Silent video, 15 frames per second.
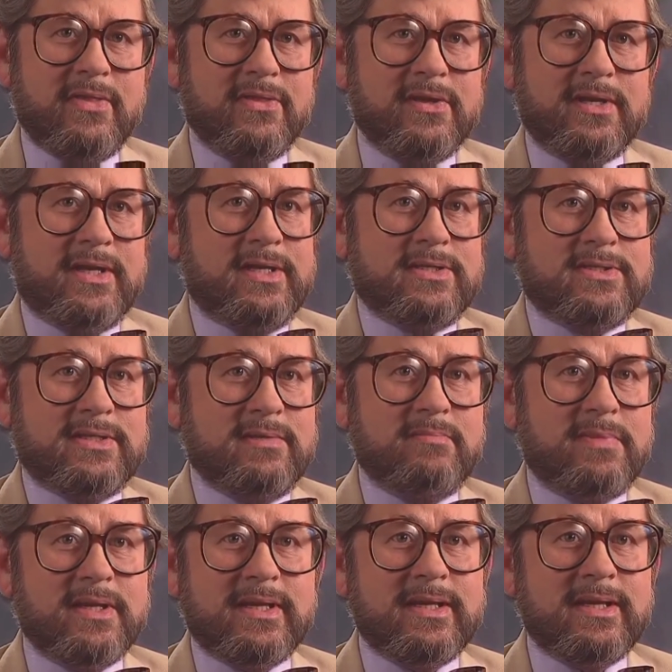that it
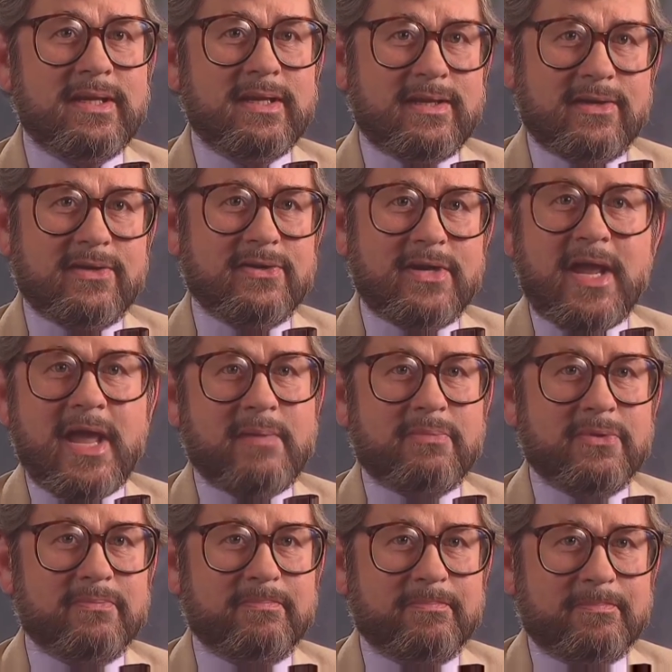simply can't
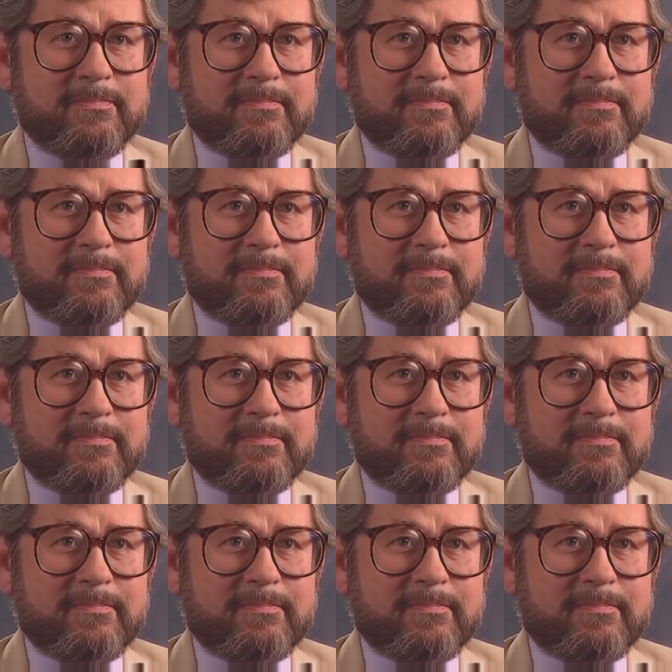happen.